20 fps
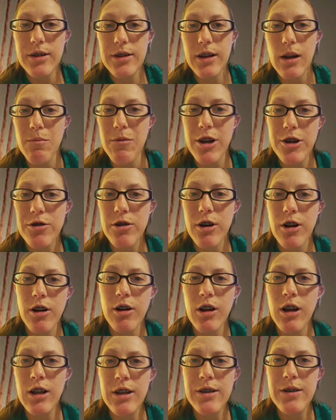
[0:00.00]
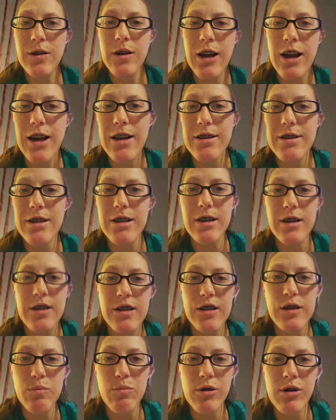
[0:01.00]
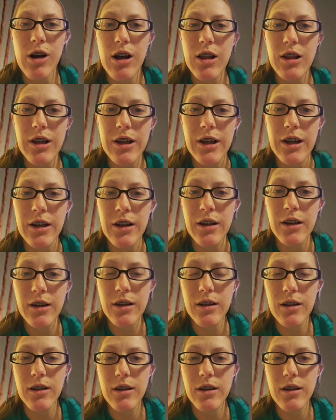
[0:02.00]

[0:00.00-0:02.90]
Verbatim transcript: Dimetrodon also has the sprawling